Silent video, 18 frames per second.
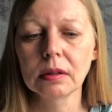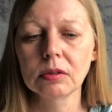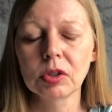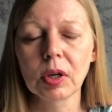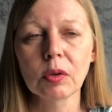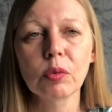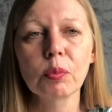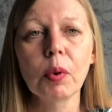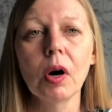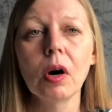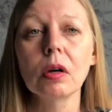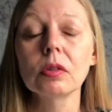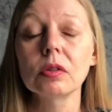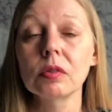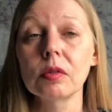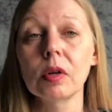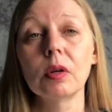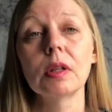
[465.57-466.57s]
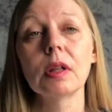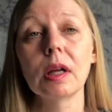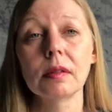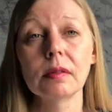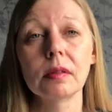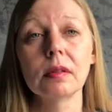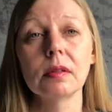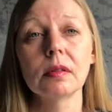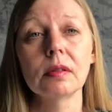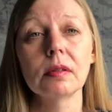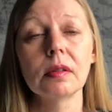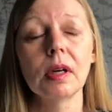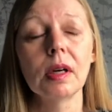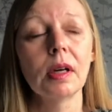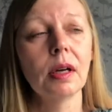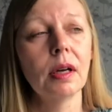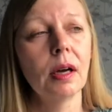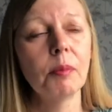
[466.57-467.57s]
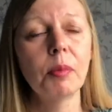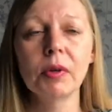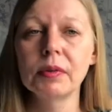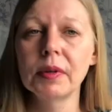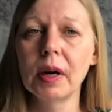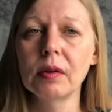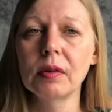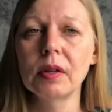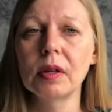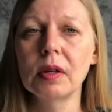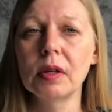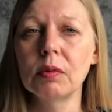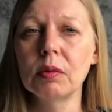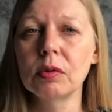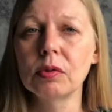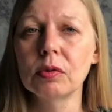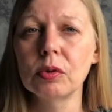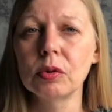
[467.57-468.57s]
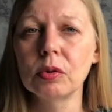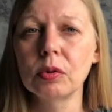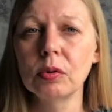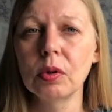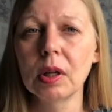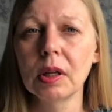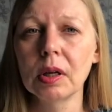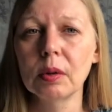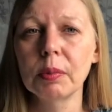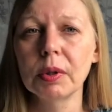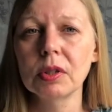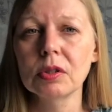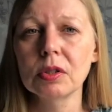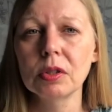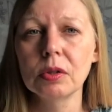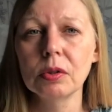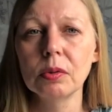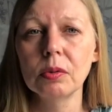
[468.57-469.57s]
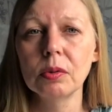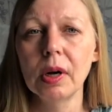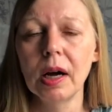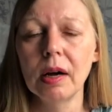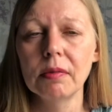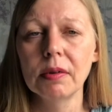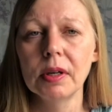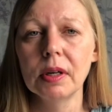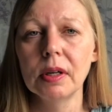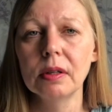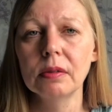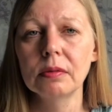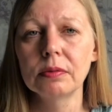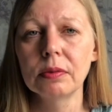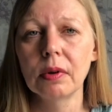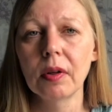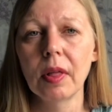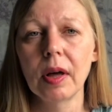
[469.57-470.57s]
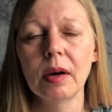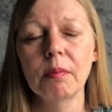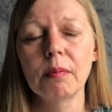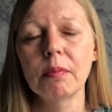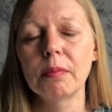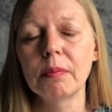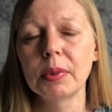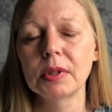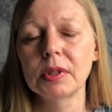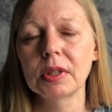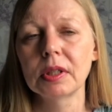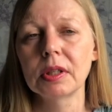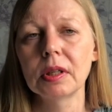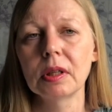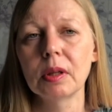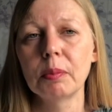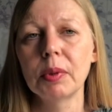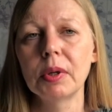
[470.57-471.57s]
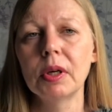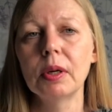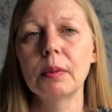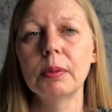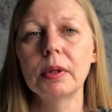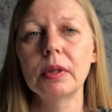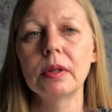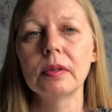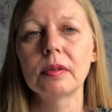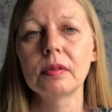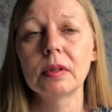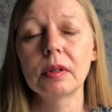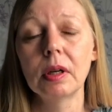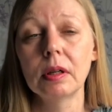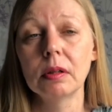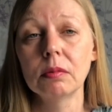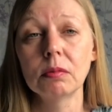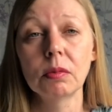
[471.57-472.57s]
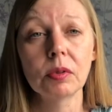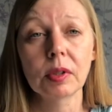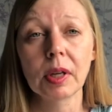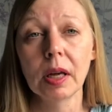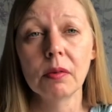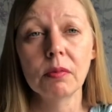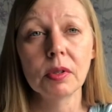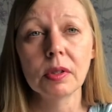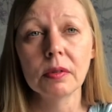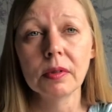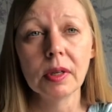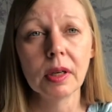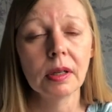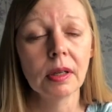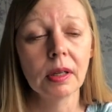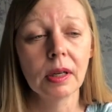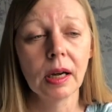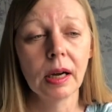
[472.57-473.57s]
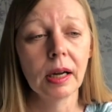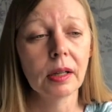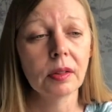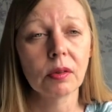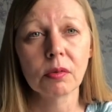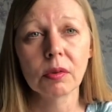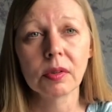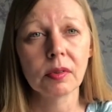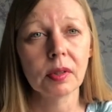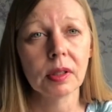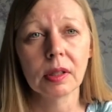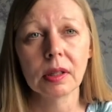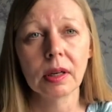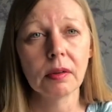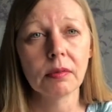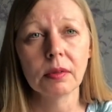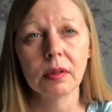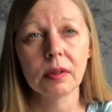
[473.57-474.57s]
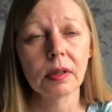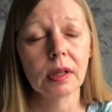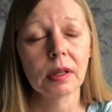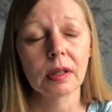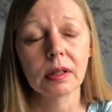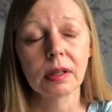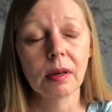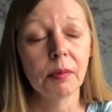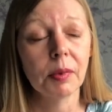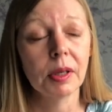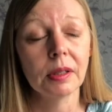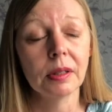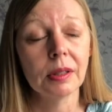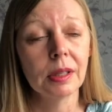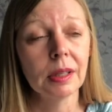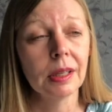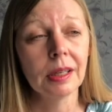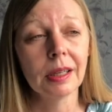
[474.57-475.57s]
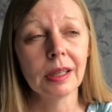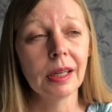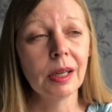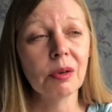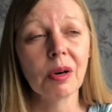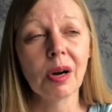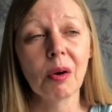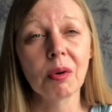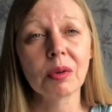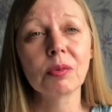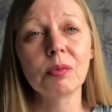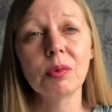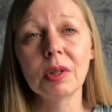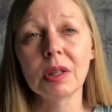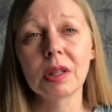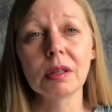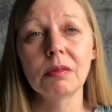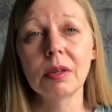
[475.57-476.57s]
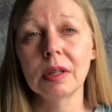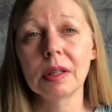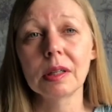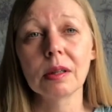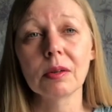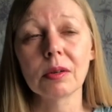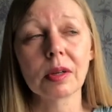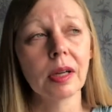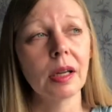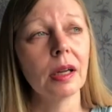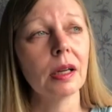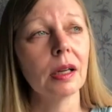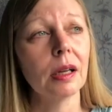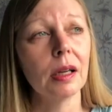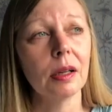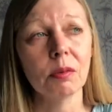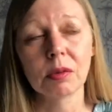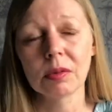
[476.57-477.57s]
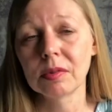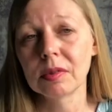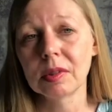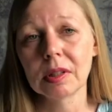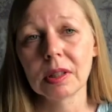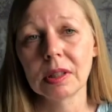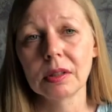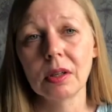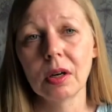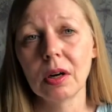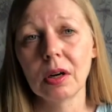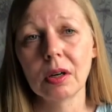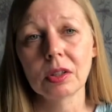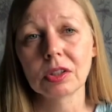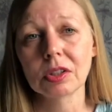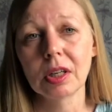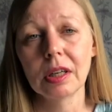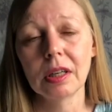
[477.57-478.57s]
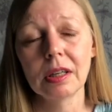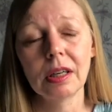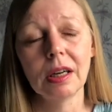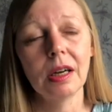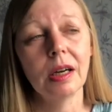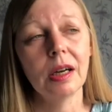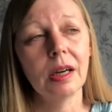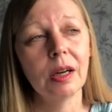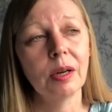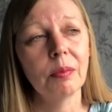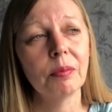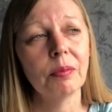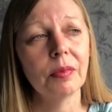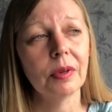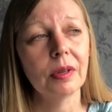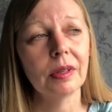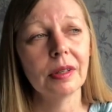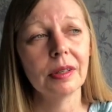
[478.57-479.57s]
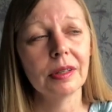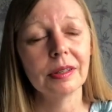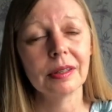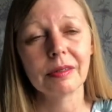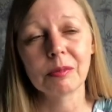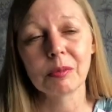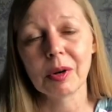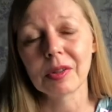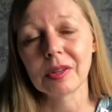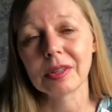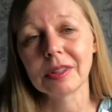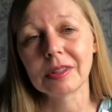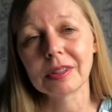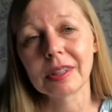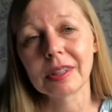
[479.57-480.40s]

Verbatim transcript: transport to sewing lessons, but found that it was too a little bit too heavy for that particular purpose and was getting rid of it. I had the receipt and everything. I mean, it, I was really, really lucky. It was still in Yorkshire. Um, whether you